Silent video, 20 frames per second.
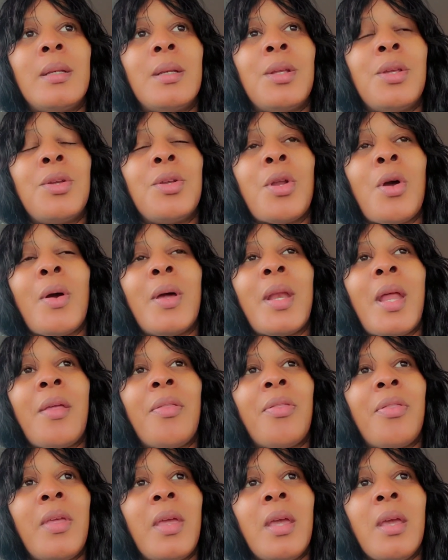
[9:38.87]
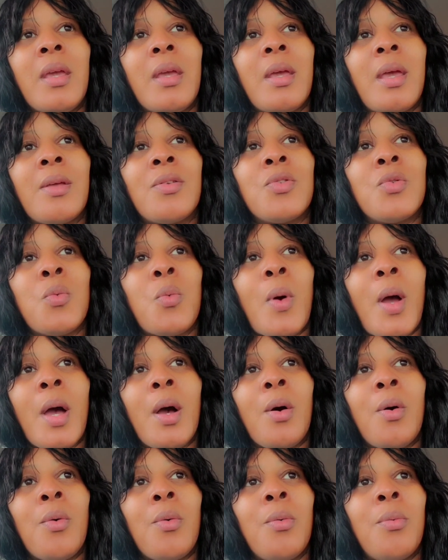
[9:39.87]
you know, and I think as
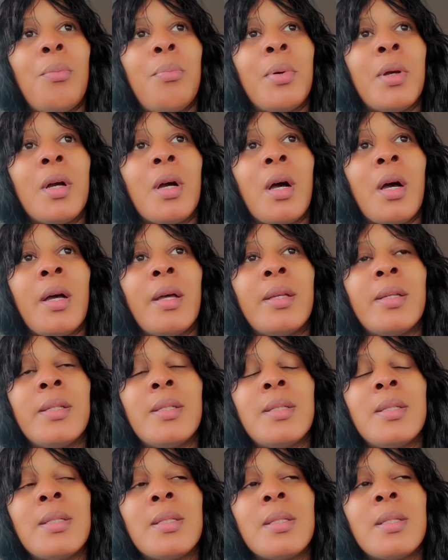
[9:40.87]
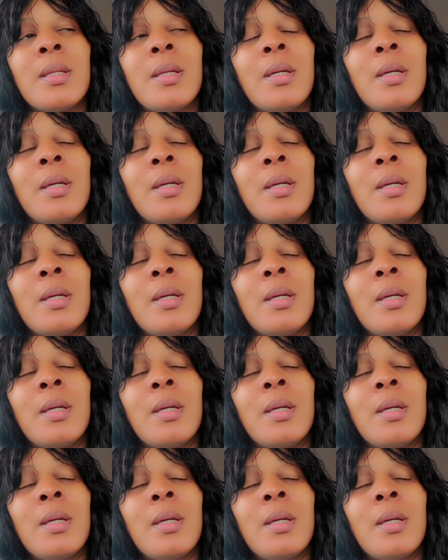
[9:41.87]
well, because,